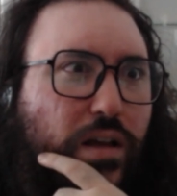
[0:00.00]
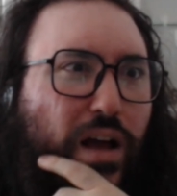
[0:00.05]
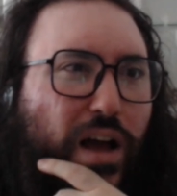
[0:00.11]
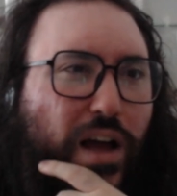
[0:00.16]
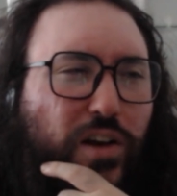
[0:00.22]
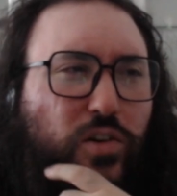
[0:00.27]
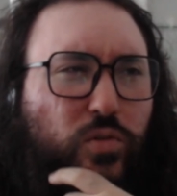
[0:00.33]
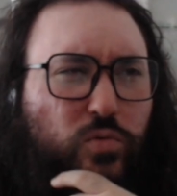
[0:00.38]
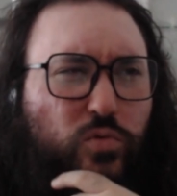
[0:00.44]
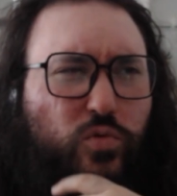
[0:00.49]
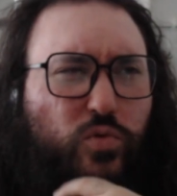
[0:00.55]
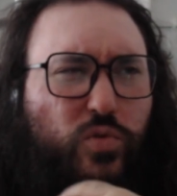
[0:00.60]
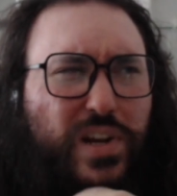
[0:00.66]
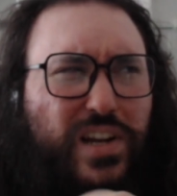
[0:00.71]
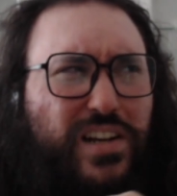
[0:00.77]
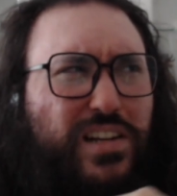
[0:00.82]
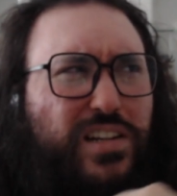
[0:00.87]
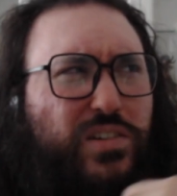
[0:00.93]
I don't
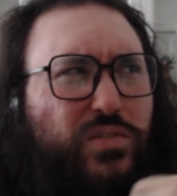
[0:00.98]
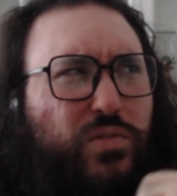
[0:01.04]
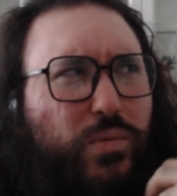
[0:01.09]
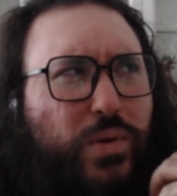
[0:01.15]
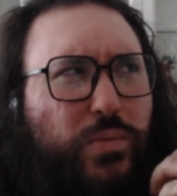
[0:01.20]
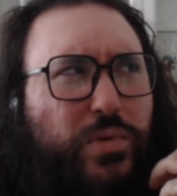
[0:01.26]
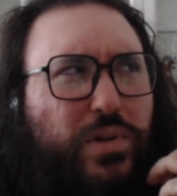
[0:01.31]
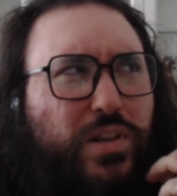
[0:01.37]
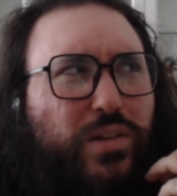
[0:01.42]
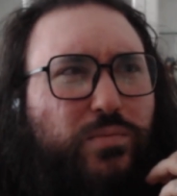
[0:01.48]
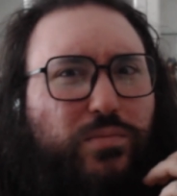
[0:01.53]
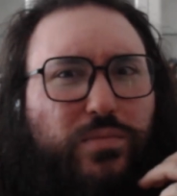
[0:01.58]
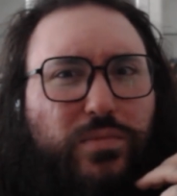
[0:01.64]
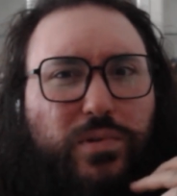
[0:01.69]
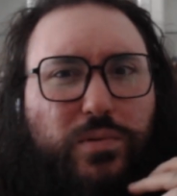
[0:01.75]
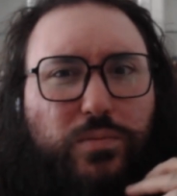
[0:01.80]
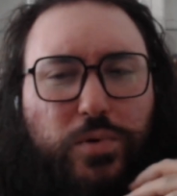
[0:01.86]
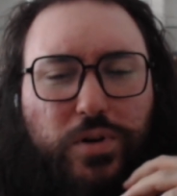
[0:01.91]
really remember them
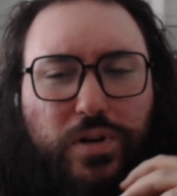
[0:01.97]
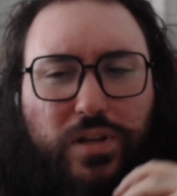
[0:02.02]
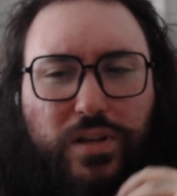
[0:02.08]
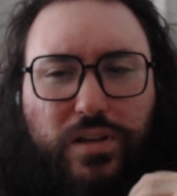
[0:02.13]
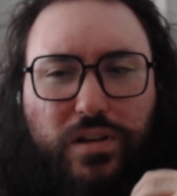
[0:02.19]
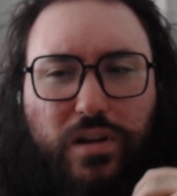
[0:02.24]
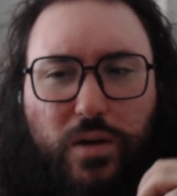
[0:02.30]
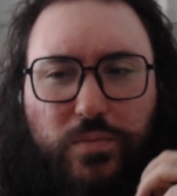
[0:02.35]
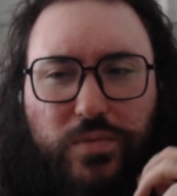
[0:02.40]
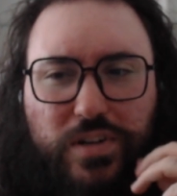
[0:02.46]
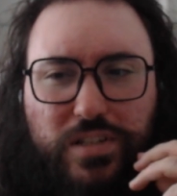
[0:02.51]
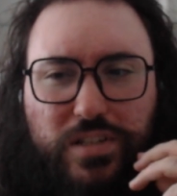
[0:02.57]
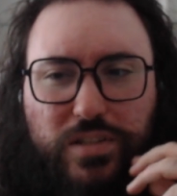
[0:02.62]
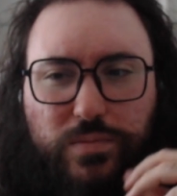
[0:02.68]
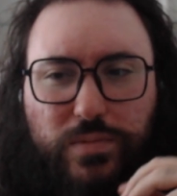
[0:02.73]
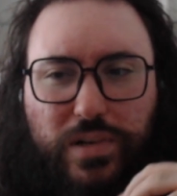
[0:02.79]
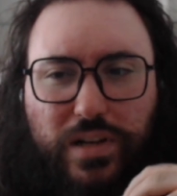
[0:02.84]
putting communism